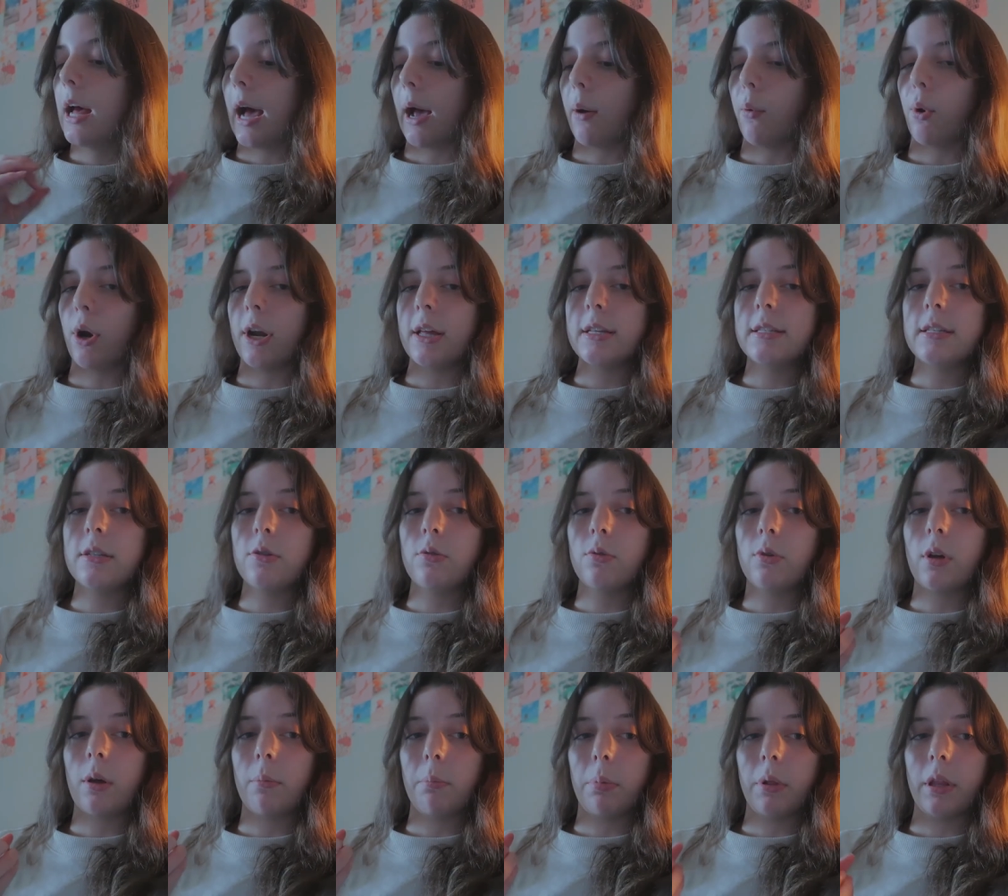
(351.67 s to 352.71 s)
I wanted to
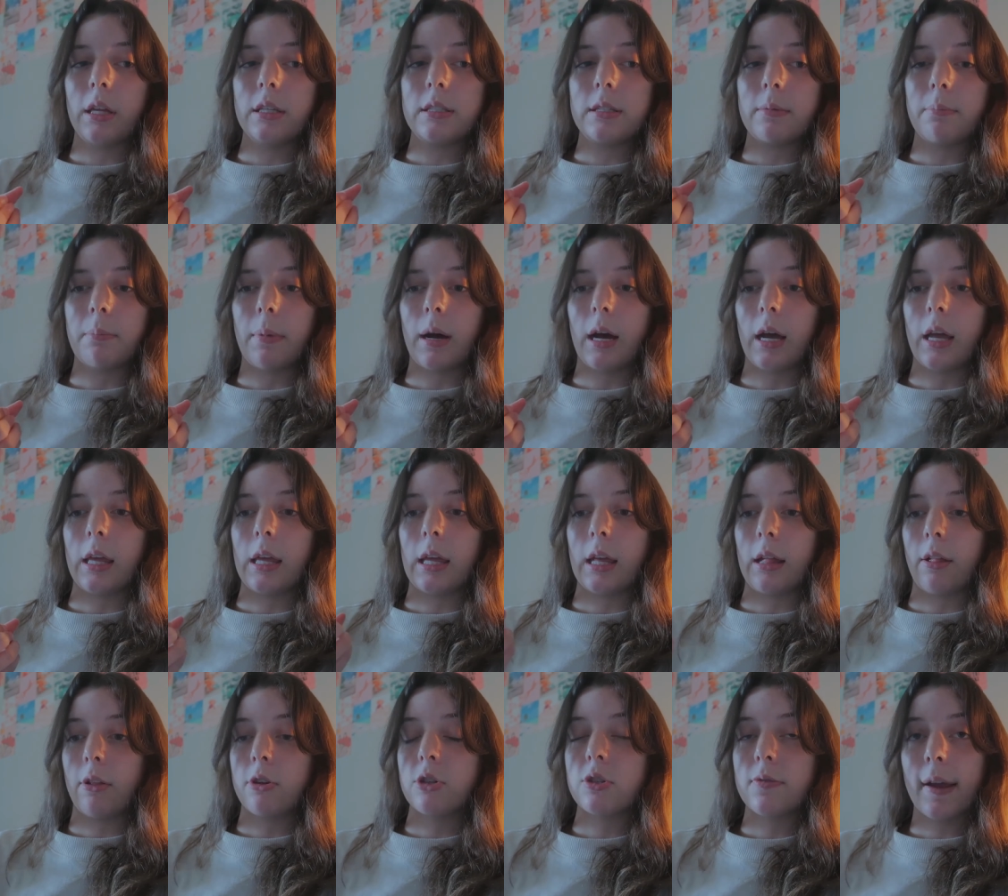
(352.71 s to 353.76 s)
complete my
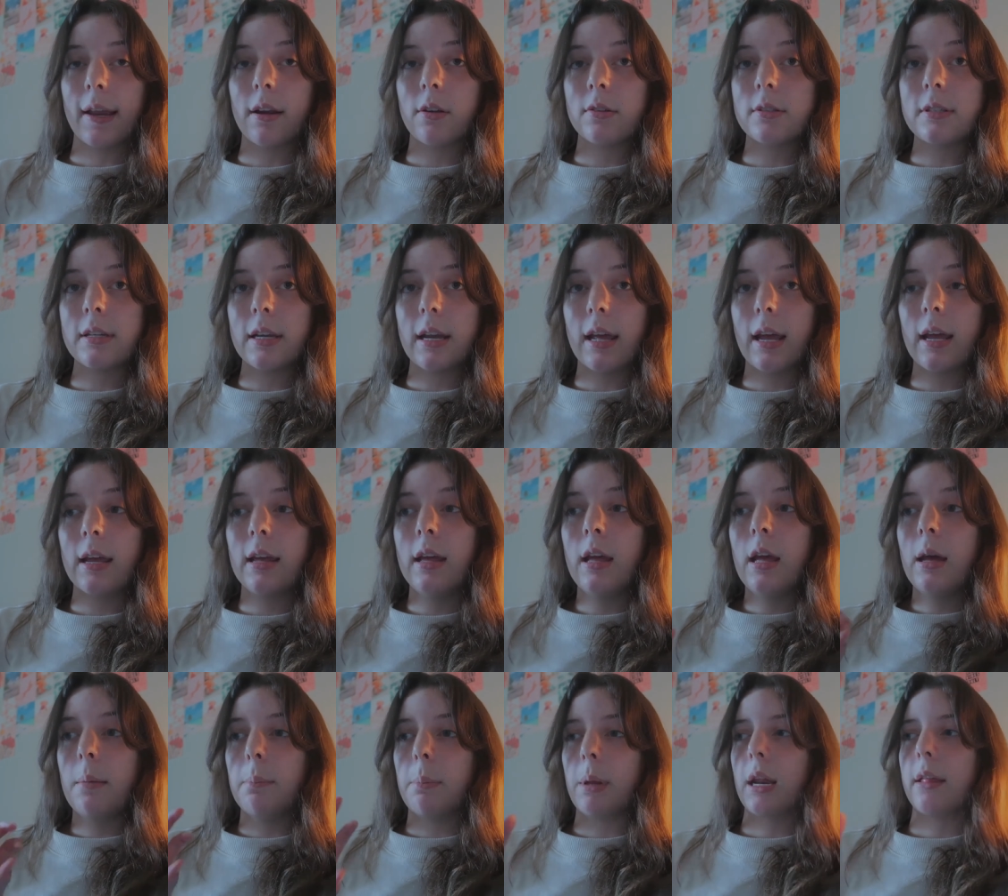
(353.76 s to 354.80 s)
English final today,
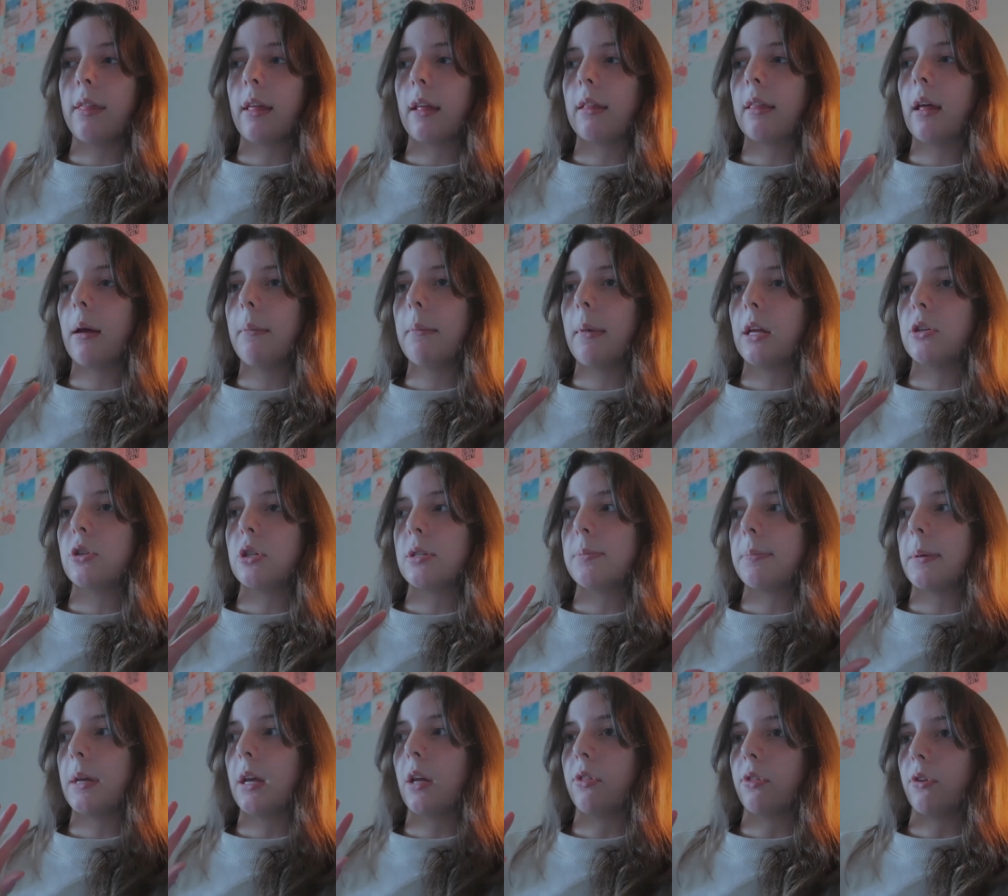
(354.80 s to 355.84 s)
but I think that may just
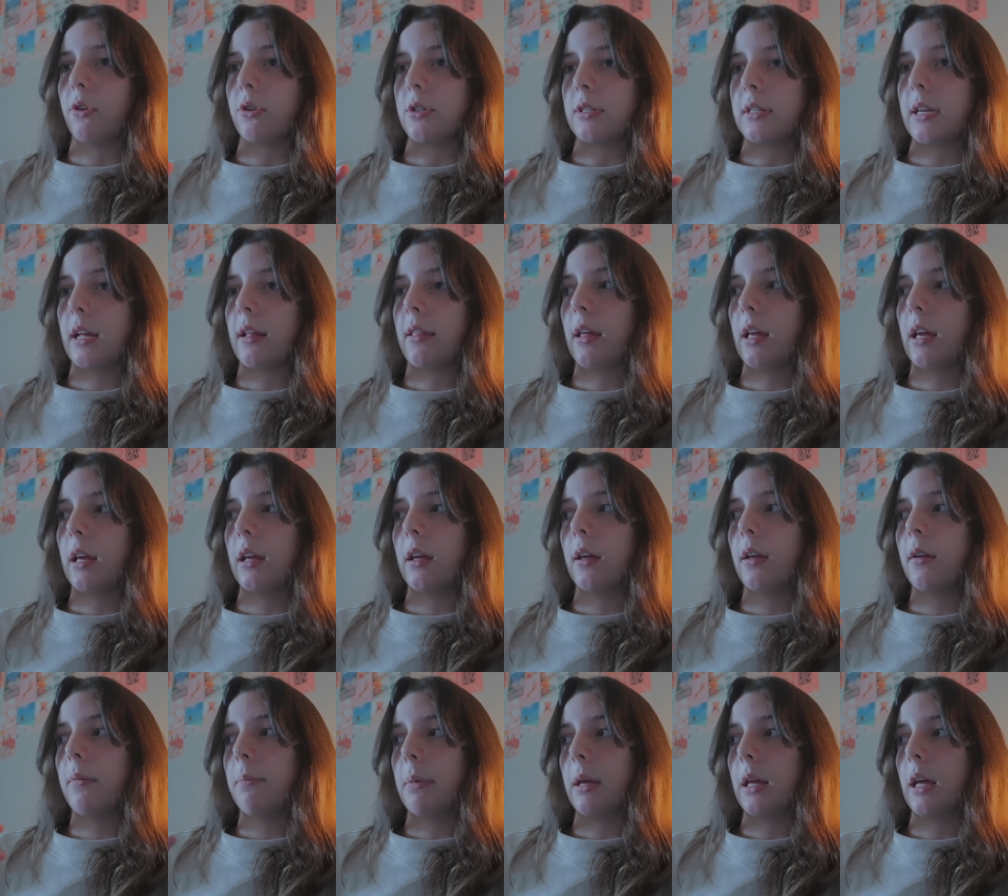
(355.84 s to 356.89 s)
be a Thursday thing
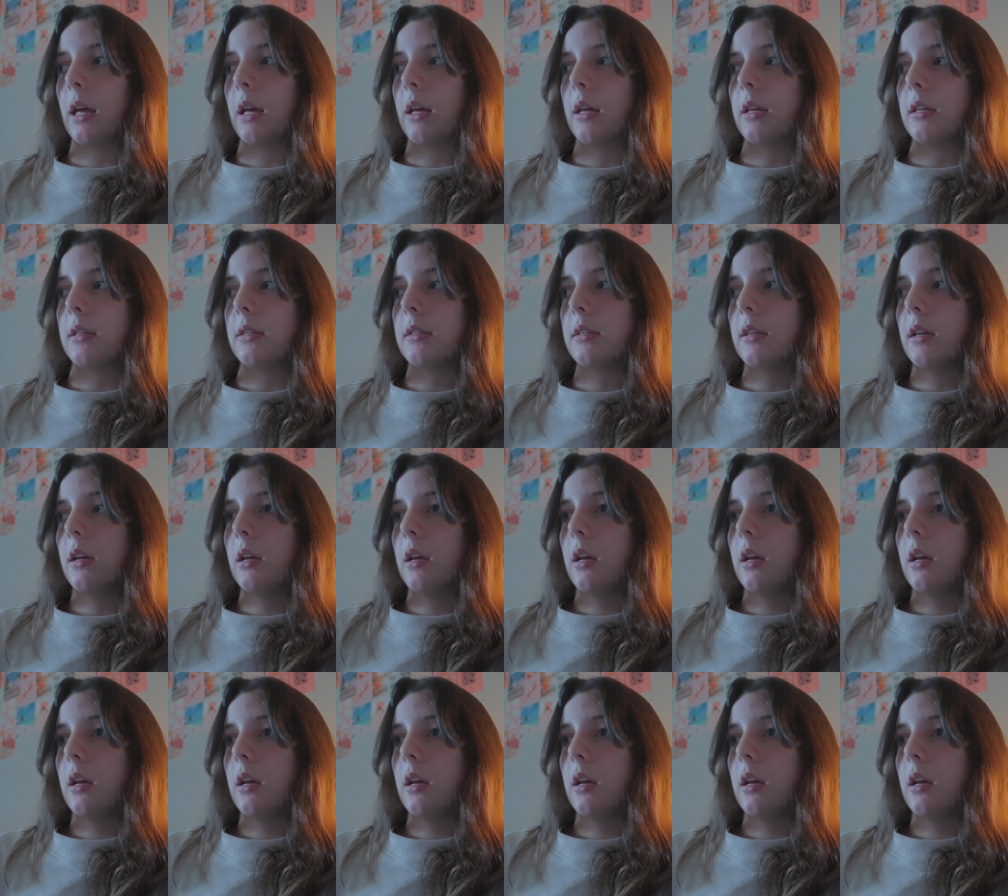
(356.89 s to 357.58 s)
because